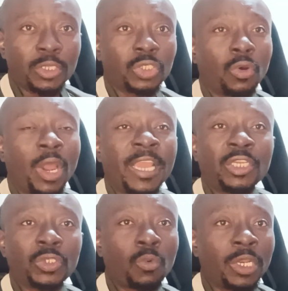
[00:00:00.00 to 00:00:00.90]
So I
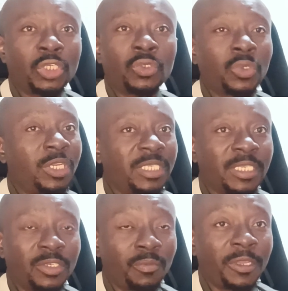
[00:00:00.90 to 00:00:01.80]
just want you to
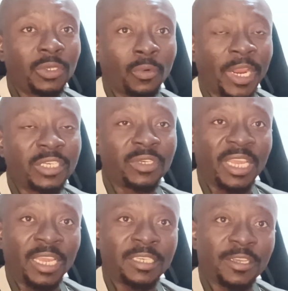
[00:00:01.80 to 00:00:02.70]
listen to me right to
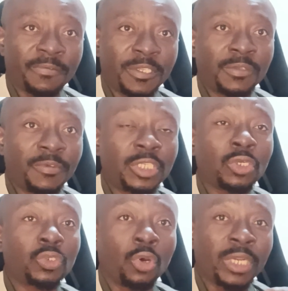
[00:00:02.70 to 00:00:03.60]
the end of this
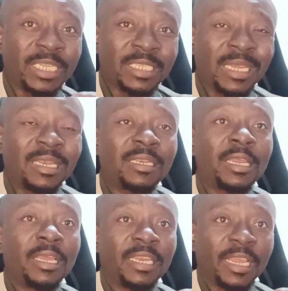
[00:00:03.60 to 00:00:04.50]
video to understand
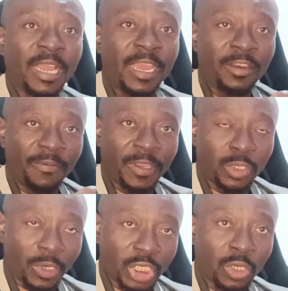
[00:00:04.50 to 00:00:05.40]
the kind of
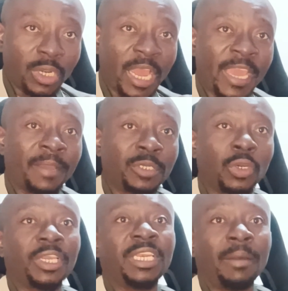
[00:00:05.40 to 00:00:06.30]
federation I am
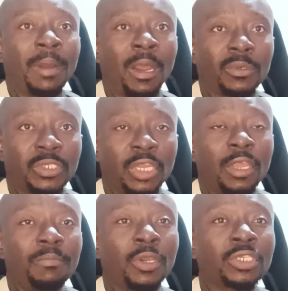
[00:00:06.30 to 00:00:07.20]
talking about.
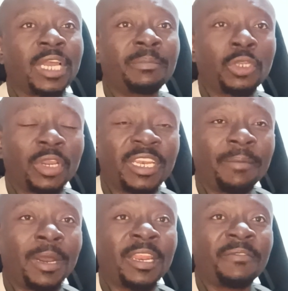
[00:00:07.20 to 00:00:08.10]
Because I'm talking
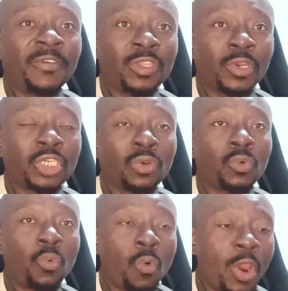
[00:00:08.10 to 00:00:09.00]
about a
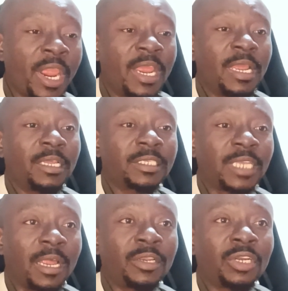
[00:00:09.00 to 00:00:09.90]
federation where
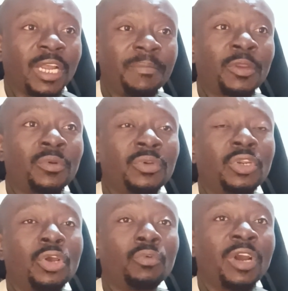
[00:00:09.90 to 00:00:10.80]
Southern
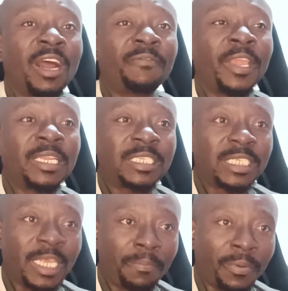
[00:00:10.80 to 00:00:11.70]
Cameroon will have a
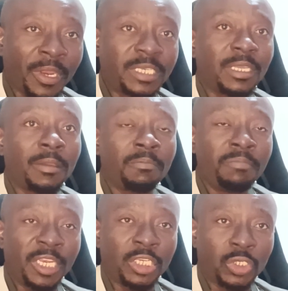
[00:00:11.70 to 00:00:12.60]
separate
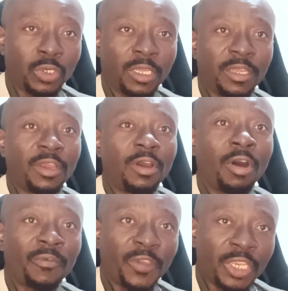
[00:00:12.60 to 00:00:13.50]
ministry
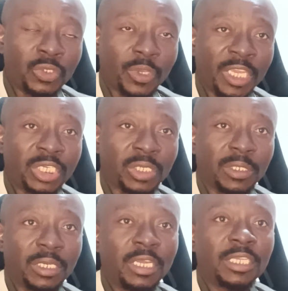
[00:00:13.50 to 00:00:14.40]
of
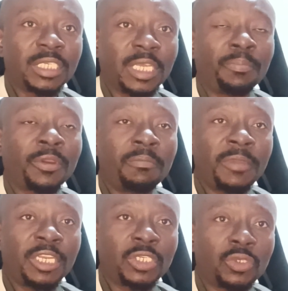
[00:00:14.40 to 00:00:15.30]
education, separate
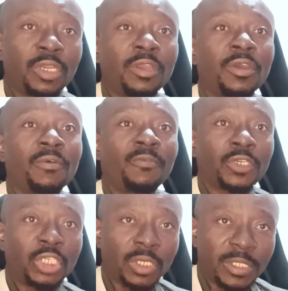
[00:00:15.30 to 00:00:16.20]
ministry
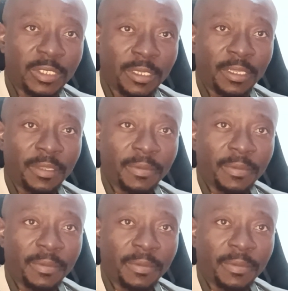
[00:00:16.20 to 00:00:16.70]
for justice.